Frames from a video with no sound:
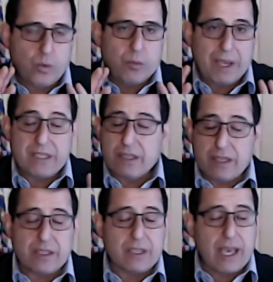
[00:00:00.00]
basically
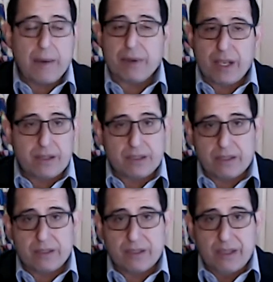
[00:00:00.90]
it's a gap
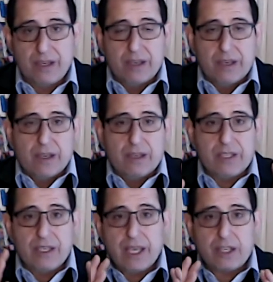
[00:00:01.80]
analysis. It's
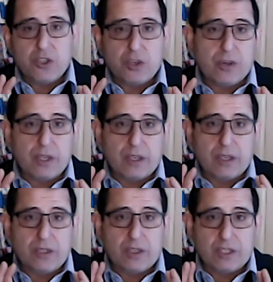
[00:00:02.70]
in that journey
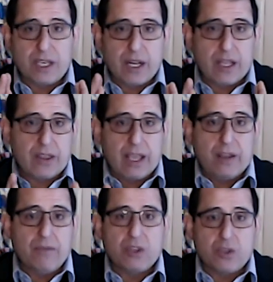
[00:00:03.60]
is just get that
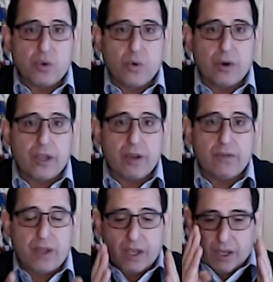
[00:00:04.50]
inventory
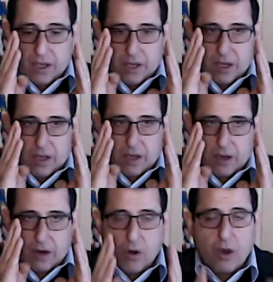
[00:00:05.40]
of,
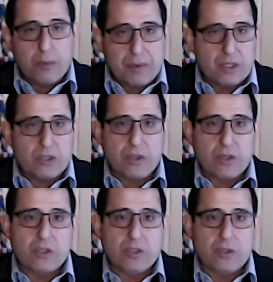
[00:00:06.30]
are all the business
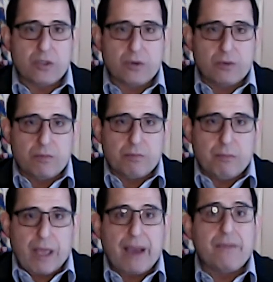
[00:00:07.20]
units
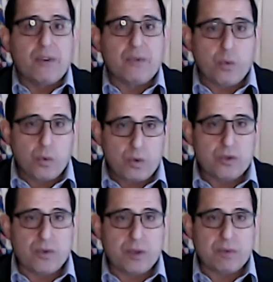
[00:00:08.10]
have different rules
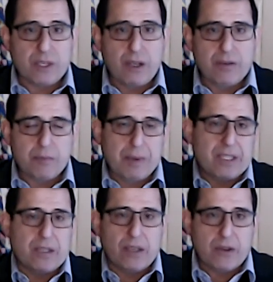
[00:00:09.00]
for themselves?
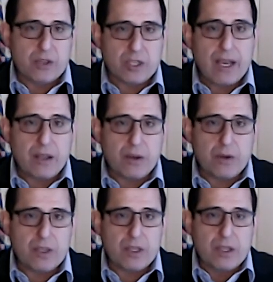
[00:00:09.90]
Basically they're
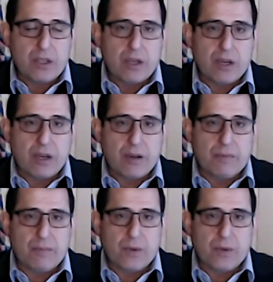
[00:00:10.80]
siloed. Am